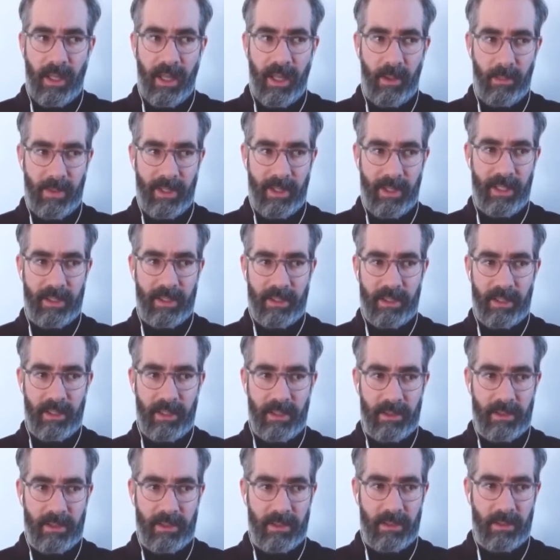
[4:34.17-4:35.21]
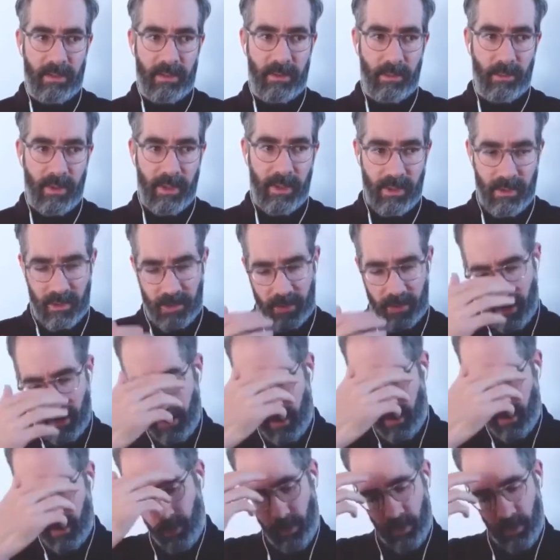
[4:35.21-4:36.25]
abilities which
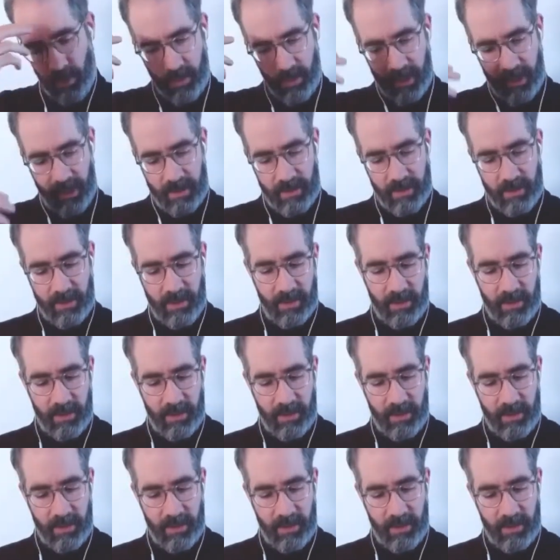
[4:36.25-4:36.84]
are more located